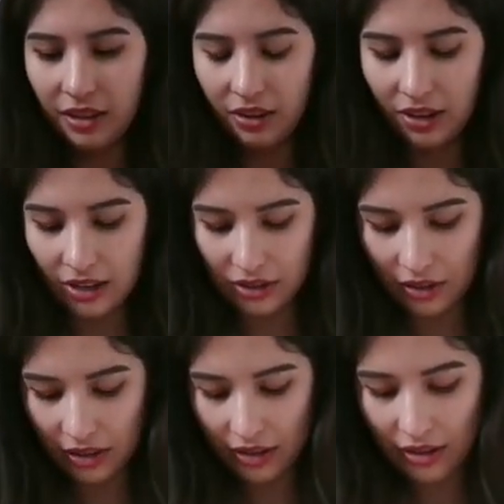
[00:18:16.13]
Okay, so
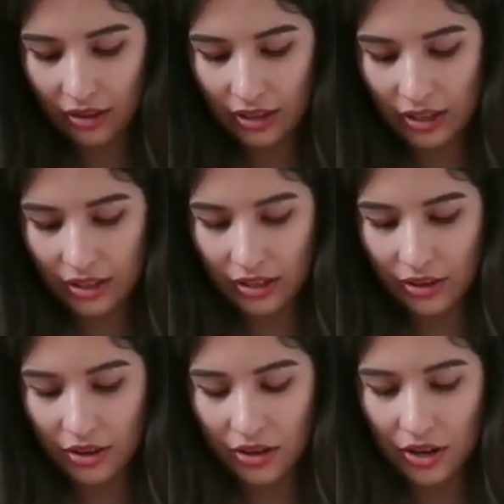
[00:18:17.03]
there is
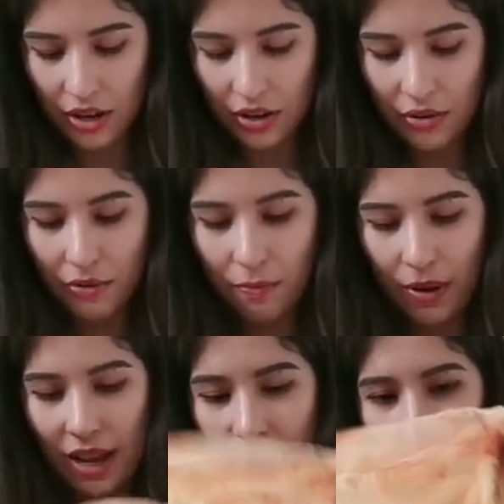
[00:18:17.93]
no
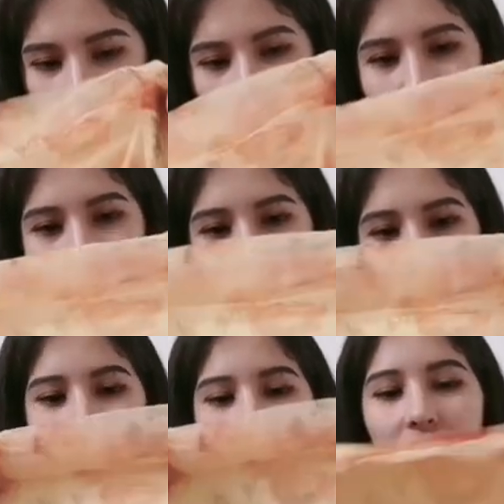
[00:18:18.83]
padding, no
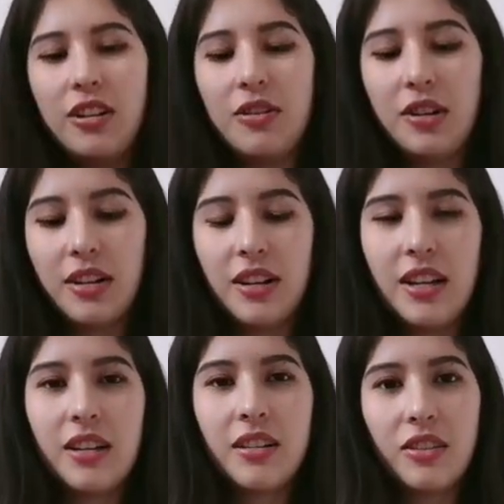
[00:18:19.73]
protection, no
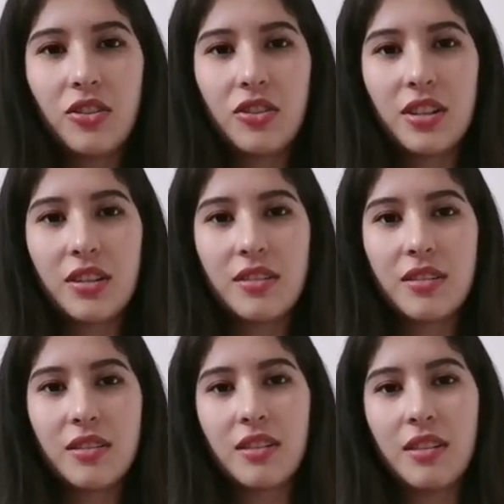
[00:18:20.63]
nothing. It's
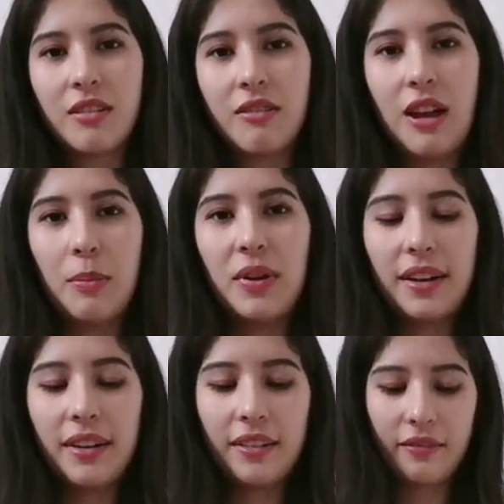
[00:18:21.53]
just
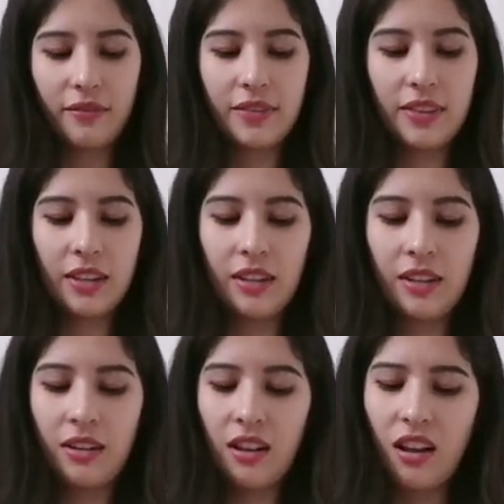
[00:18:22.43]
fabric.
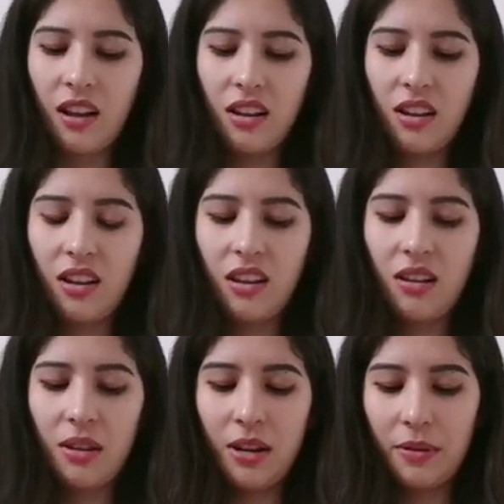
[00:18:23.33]

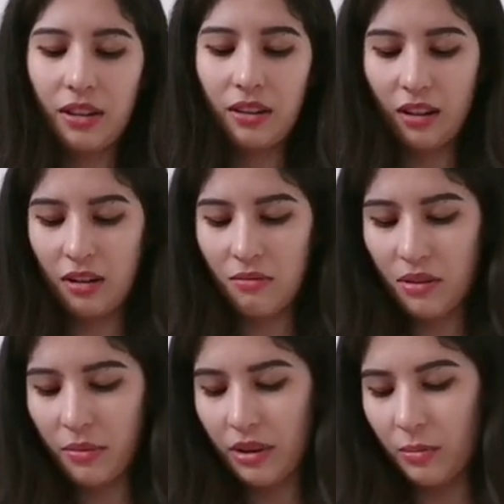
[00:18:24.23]
Oh, I don't
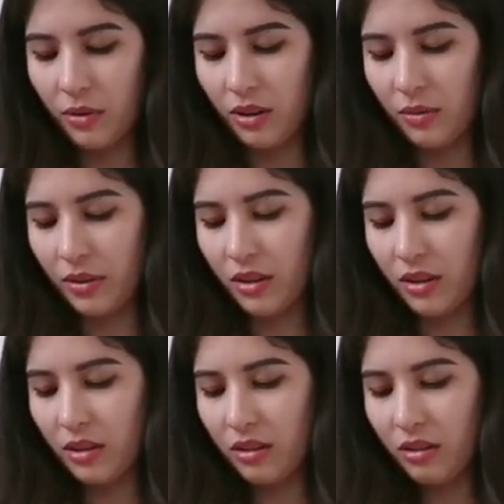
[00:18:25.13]
want to wear a bra with
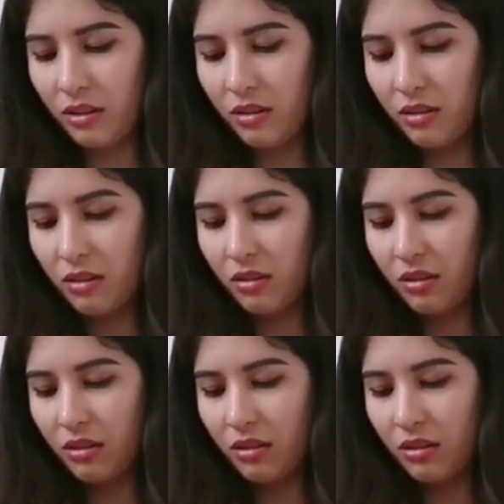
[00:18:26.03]
this.